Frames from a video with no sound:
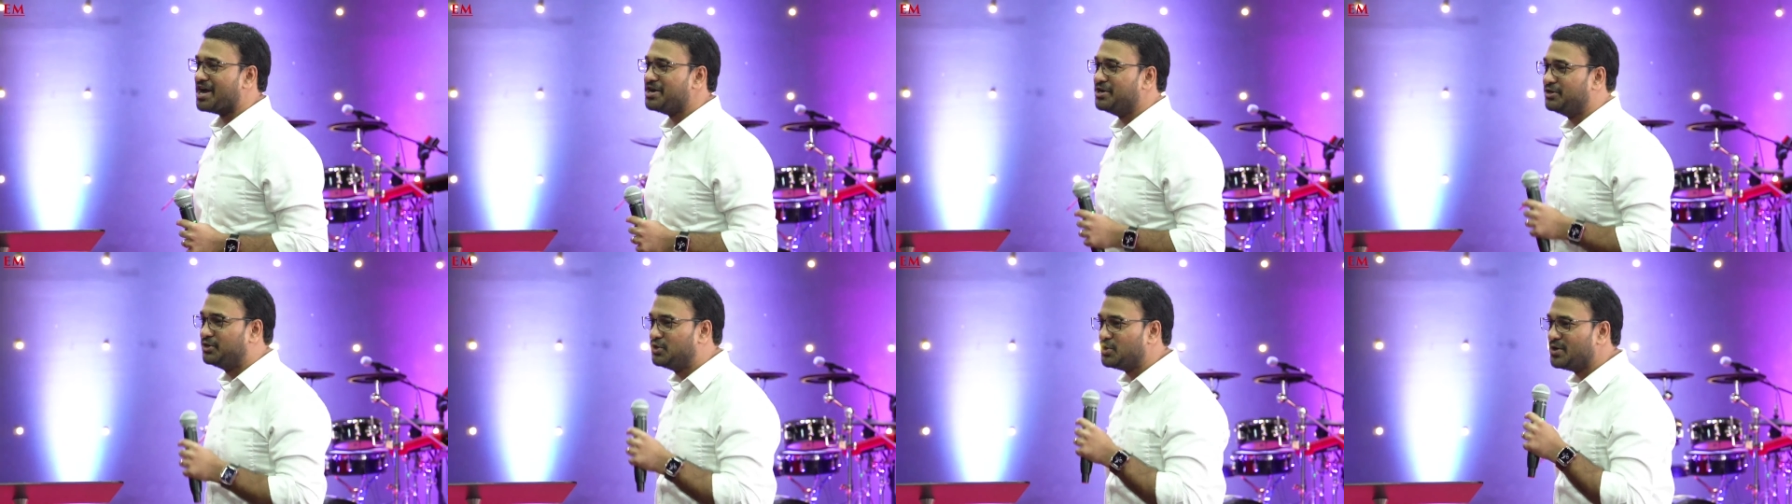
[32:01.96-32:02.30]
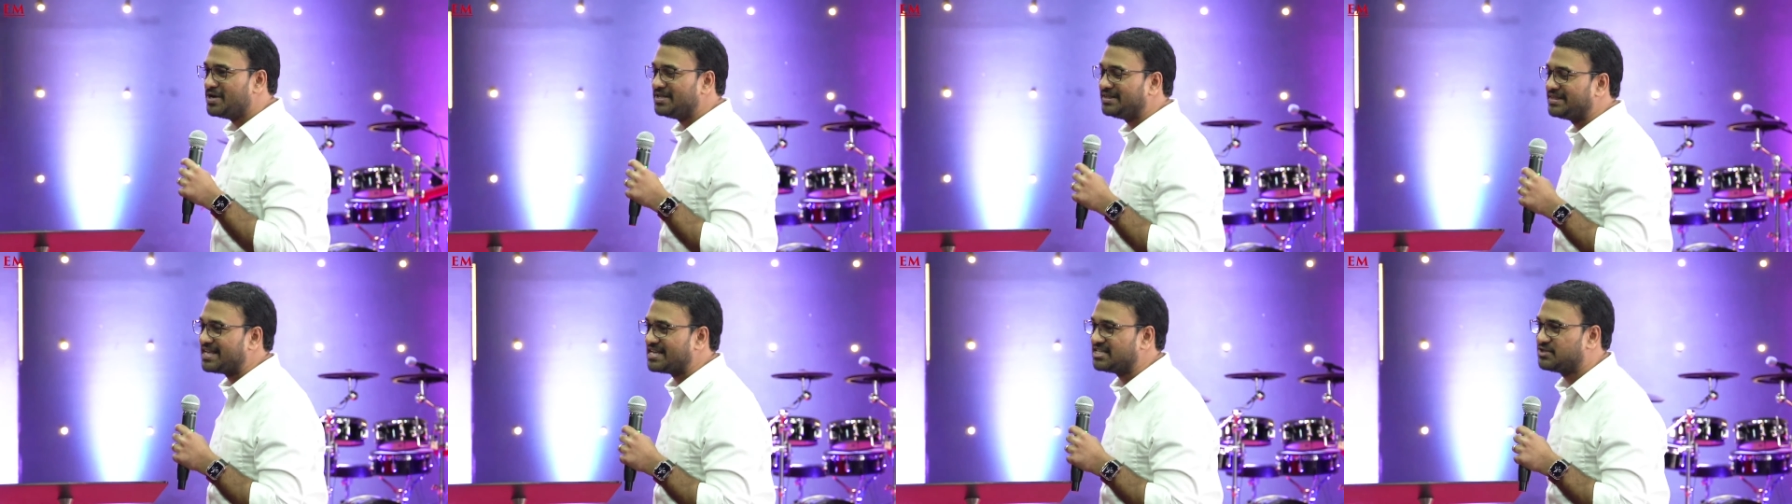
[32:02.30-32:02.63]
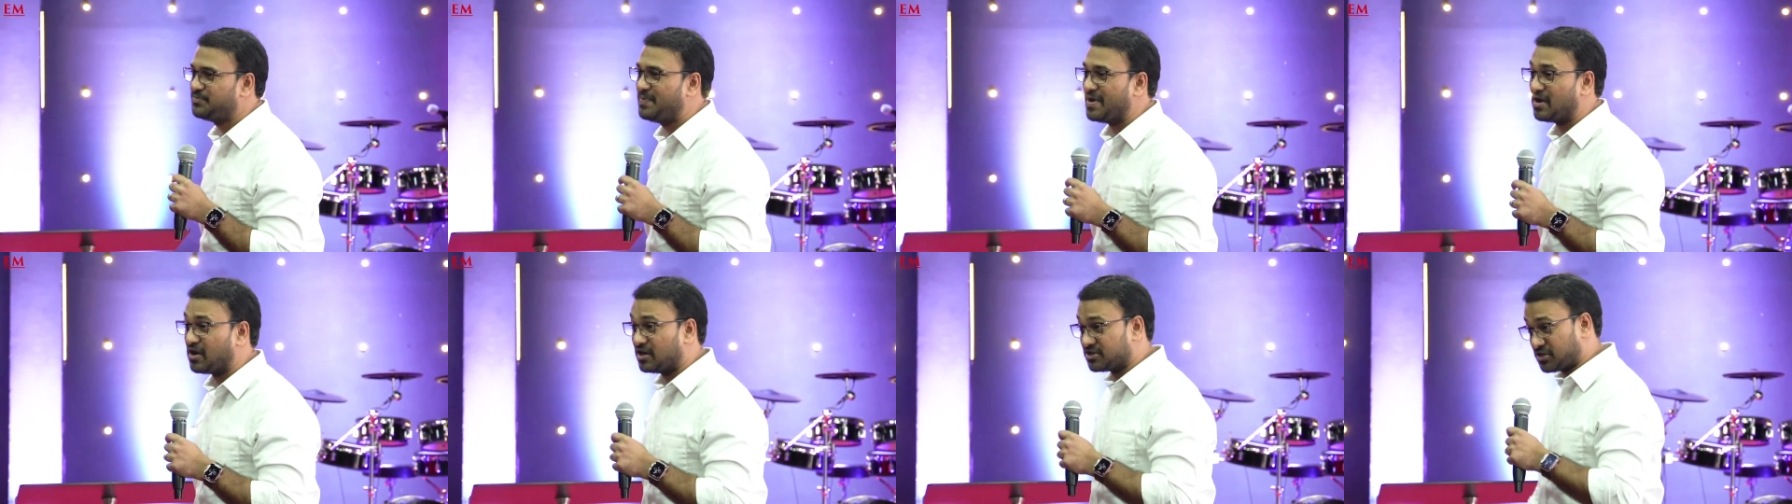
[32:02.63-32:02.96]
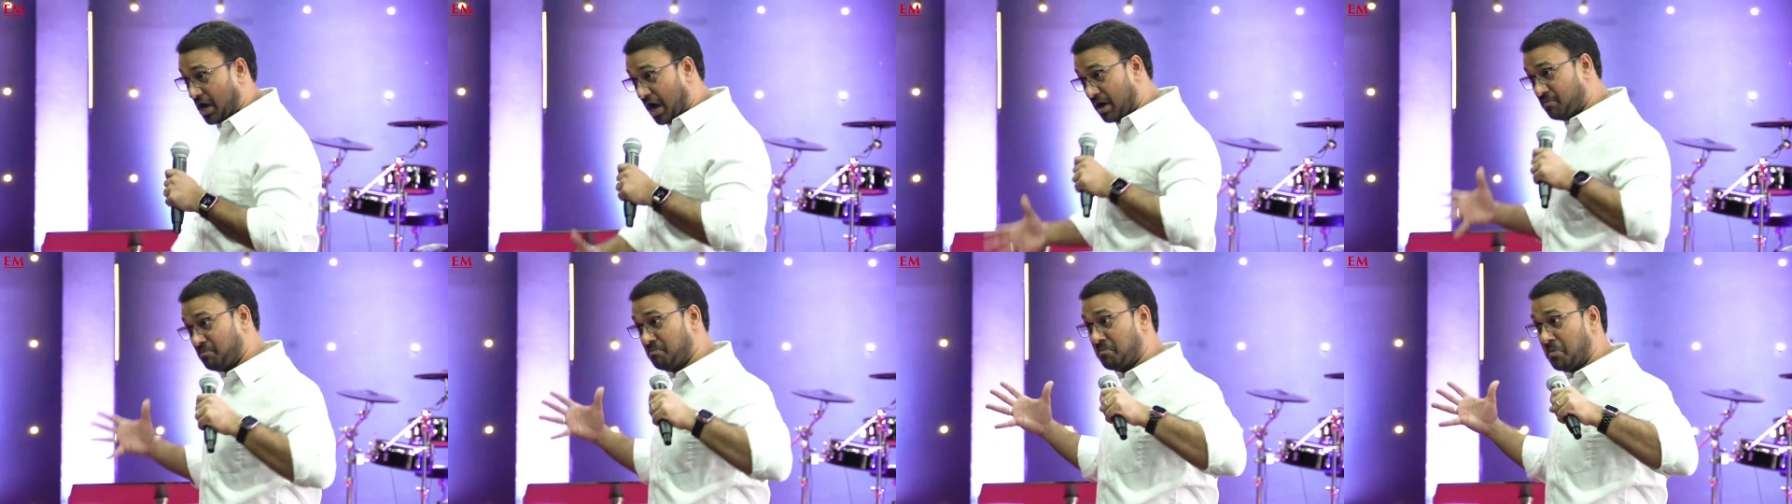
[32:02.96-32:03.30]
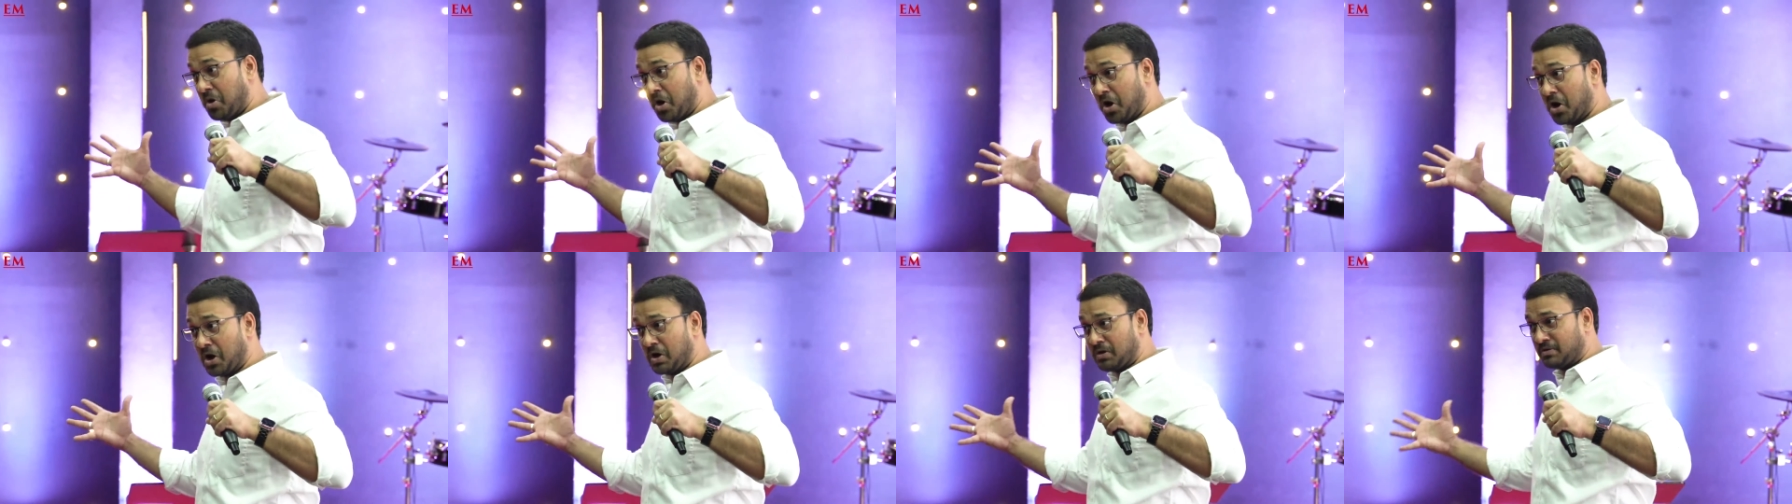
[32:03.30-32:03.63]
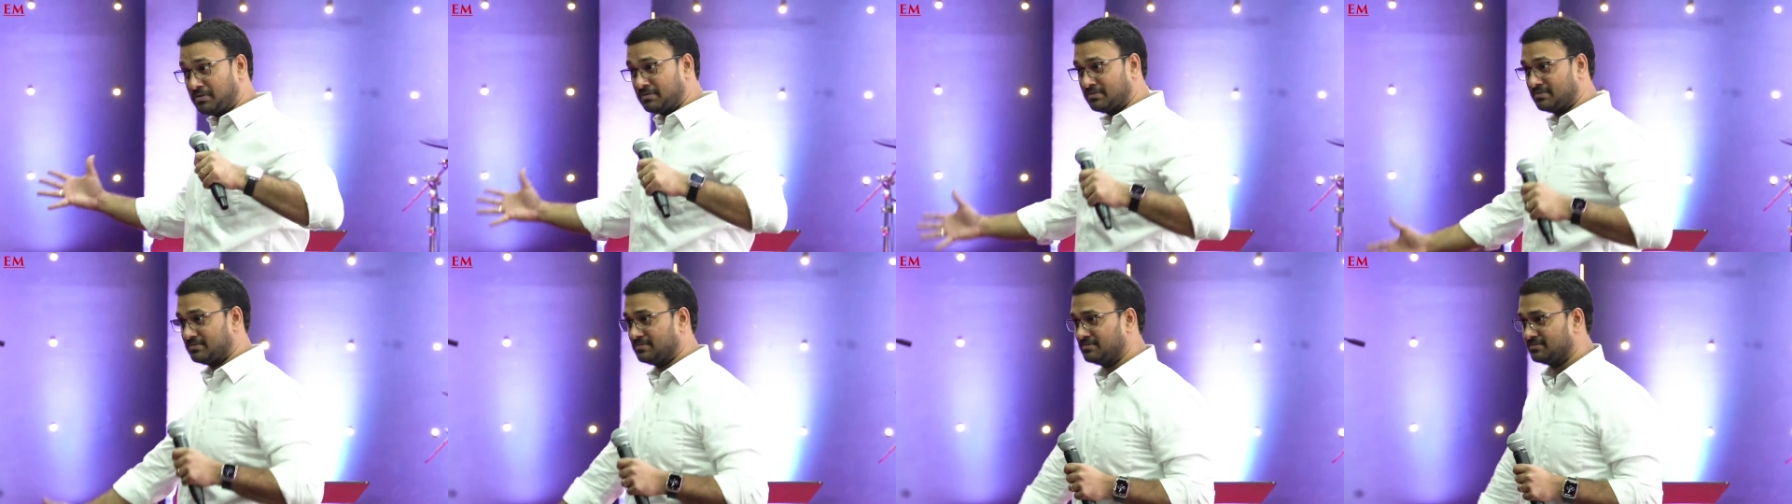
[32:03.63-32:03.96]
you doing things because, ammo?
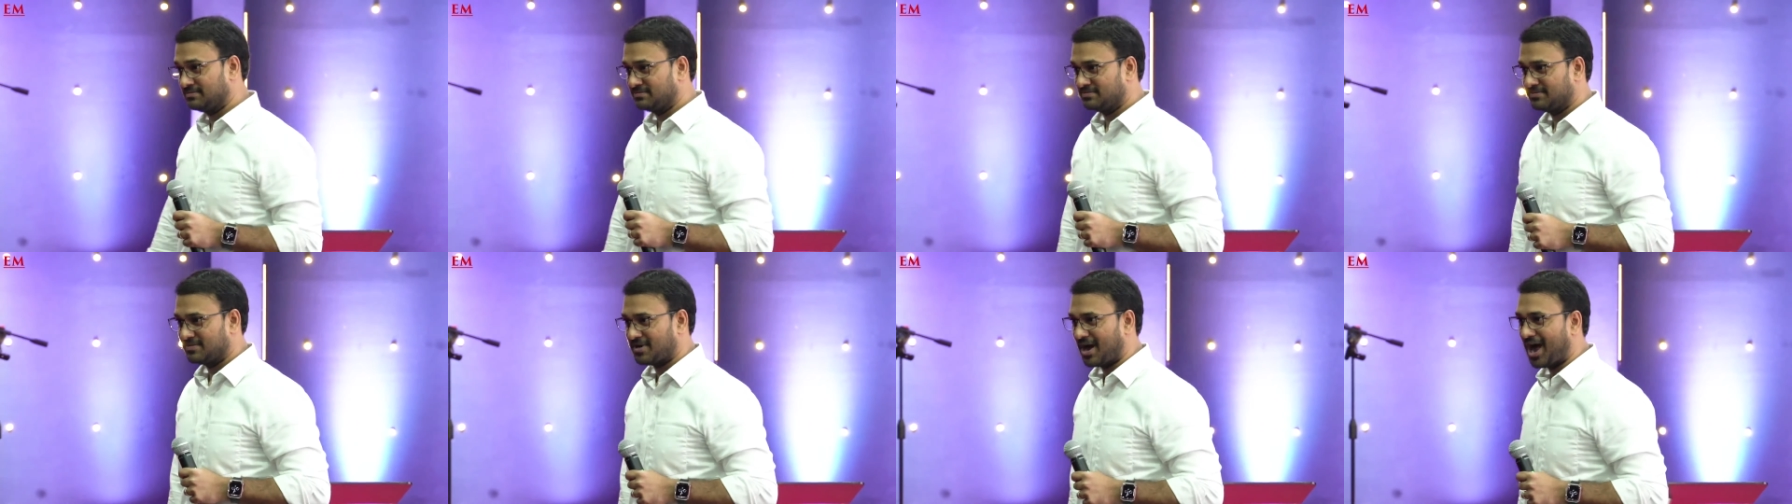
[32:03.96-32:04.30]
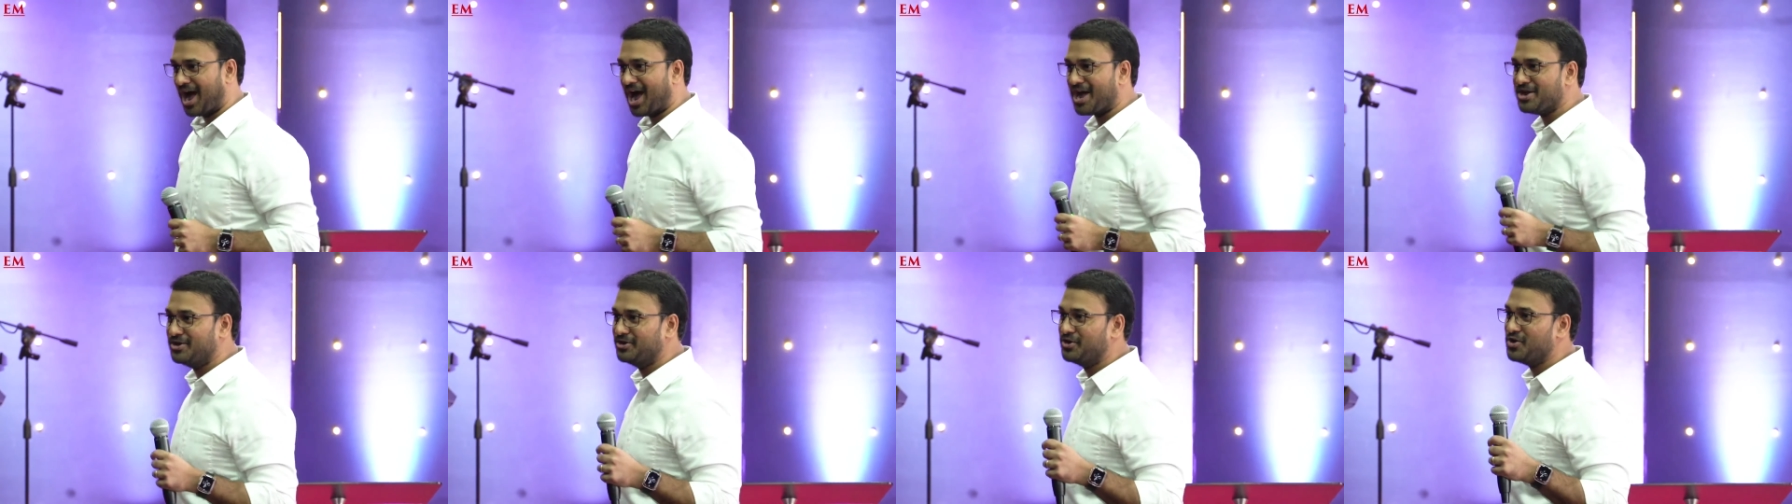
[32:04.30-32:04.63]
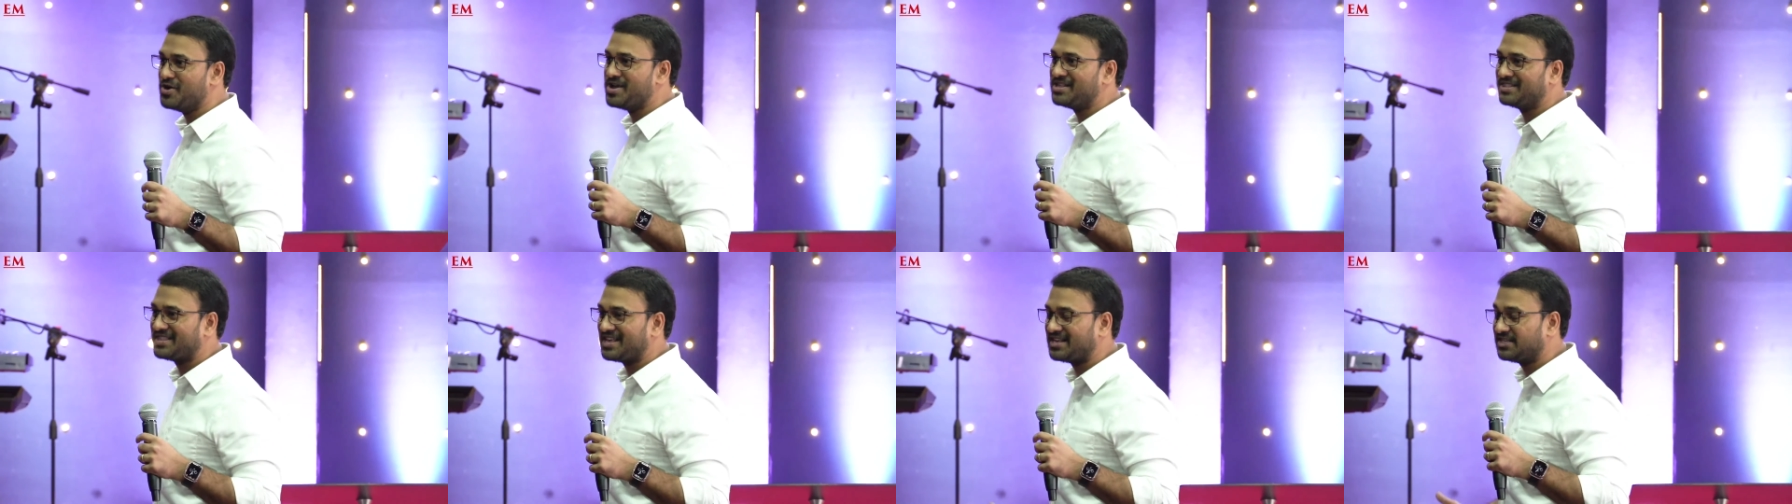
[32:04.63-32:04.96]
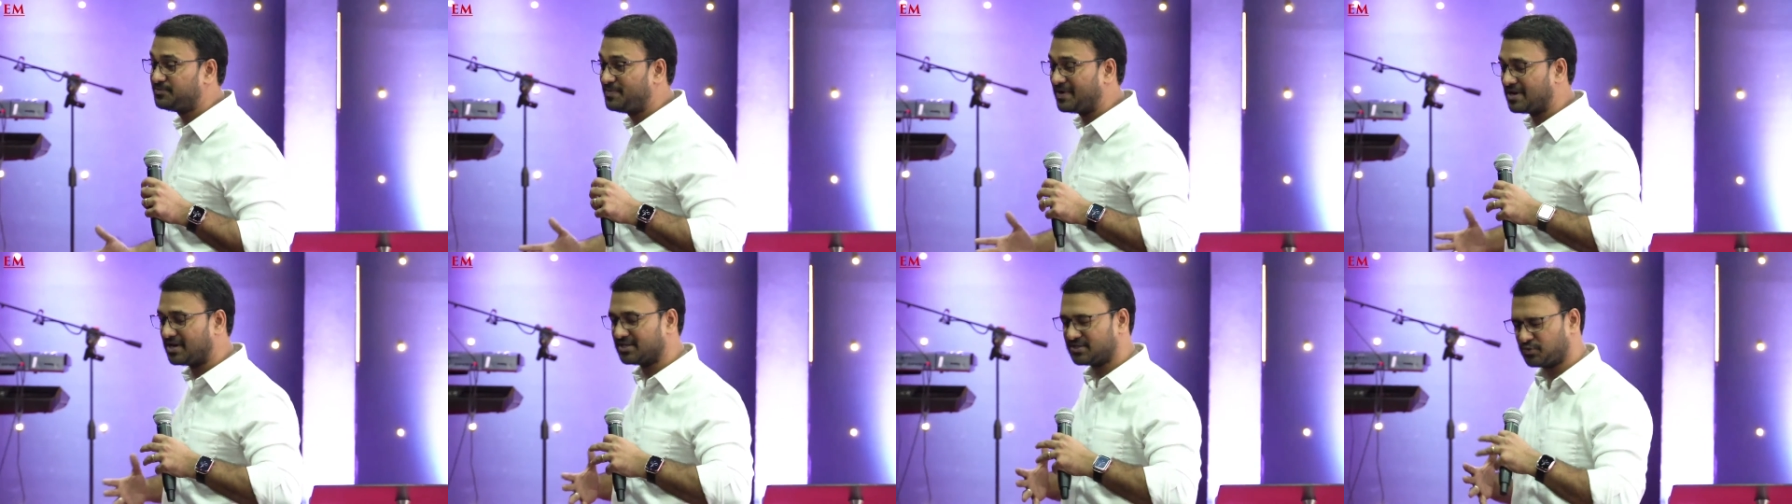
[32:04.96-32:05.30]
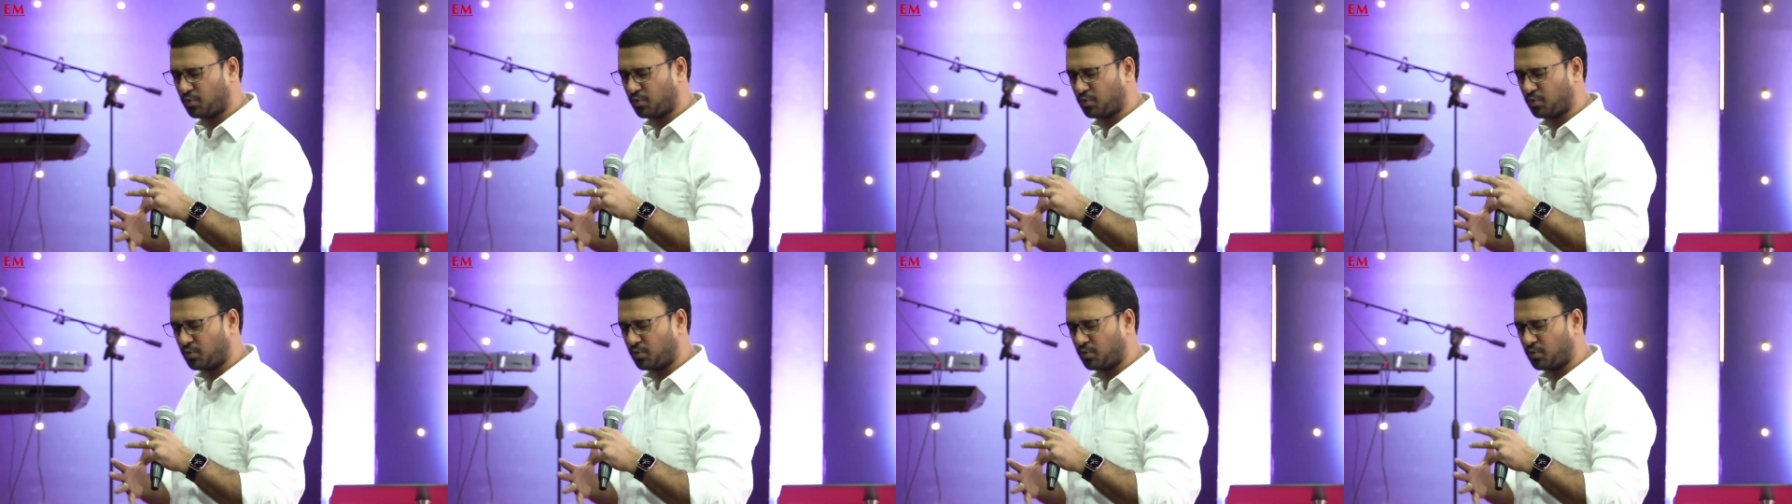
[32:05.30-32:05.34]
Are you doing things because,